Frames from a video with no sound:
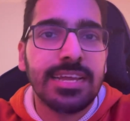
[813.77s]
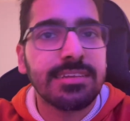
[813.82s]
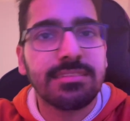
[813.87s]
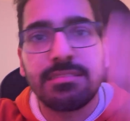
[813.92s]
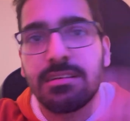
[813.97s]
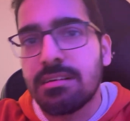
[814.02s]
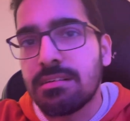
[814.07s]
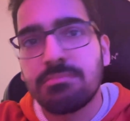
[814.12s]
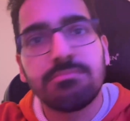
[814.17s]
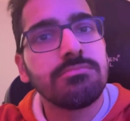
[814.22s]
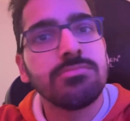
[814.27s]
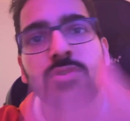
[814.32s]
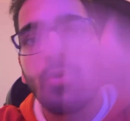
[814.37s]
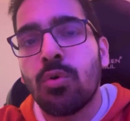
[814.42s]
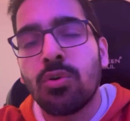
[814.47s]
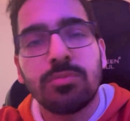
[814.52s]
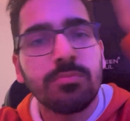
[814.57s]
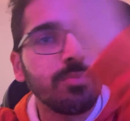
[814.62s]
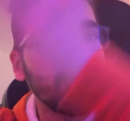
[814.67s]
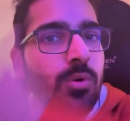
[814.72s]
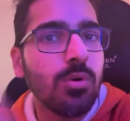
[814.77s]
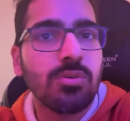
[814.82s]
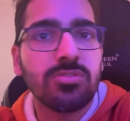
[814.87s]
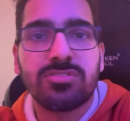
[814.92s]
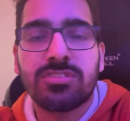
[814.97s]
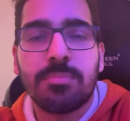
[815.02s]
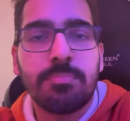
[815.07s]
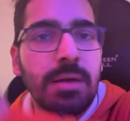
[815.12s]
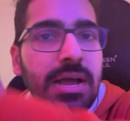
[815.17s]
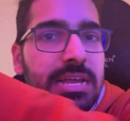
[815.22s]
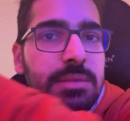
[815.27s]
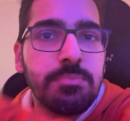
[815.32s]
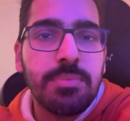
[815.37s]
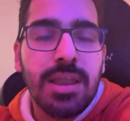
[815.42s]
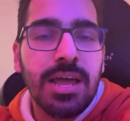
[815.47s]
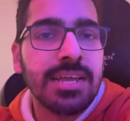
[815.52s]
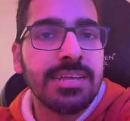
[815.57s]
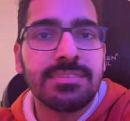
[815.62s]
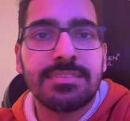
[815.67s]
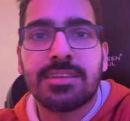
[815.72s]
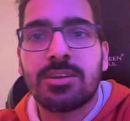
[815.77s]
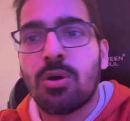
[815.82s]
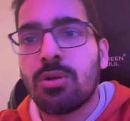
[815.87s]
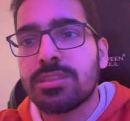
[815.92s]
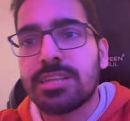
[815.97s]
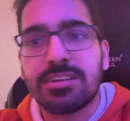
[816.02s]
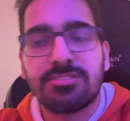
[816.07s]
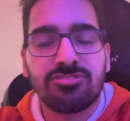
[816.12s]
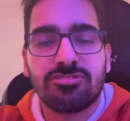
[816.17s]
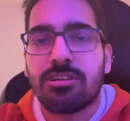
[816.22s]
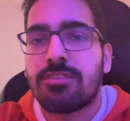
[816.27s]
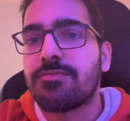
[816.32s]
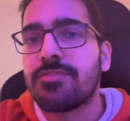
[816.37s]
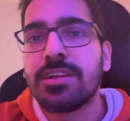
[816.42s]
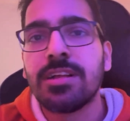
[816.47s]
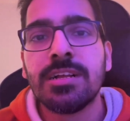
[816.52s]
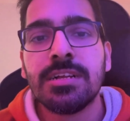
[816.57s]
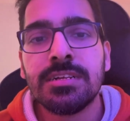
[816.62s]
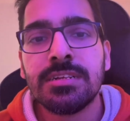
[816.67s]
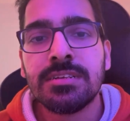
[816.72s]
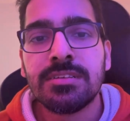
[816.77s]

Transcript: like the notebooks, the pipelines, and all that stuff.